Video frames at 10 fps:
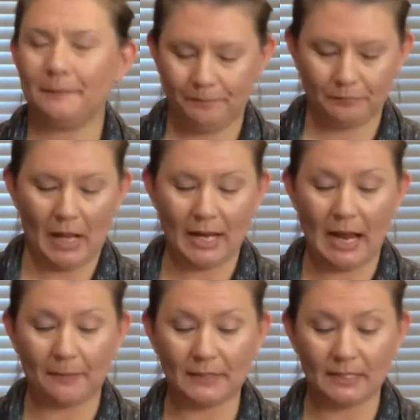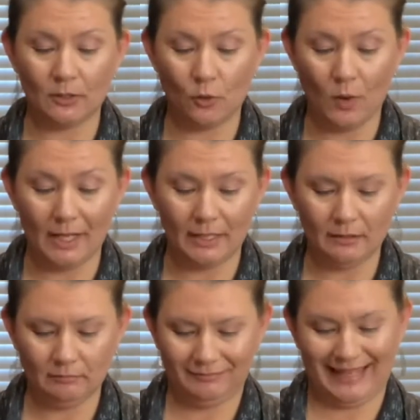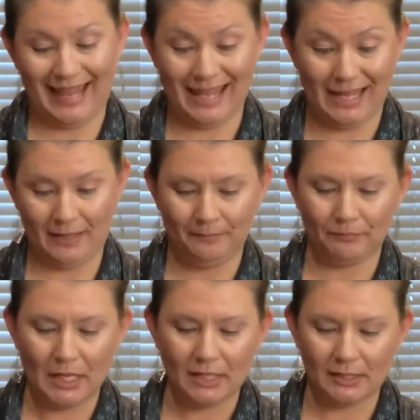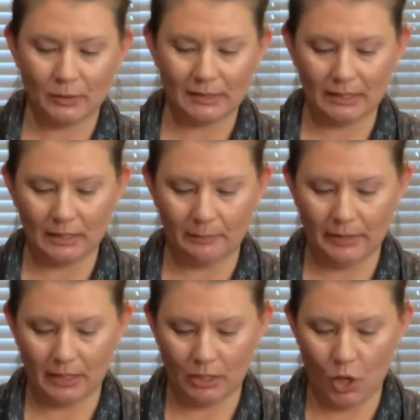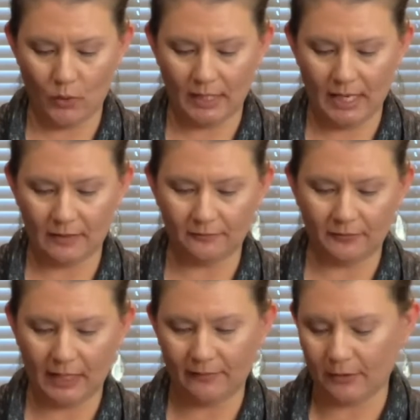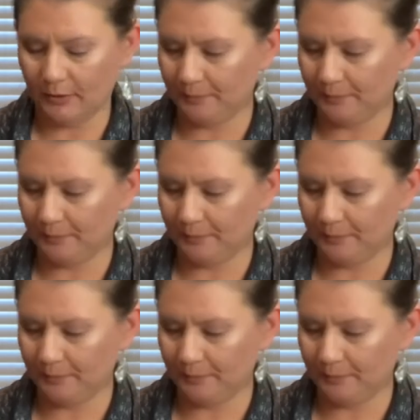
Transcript: I got this in Hawaii. So it's a little bit coconut flavored.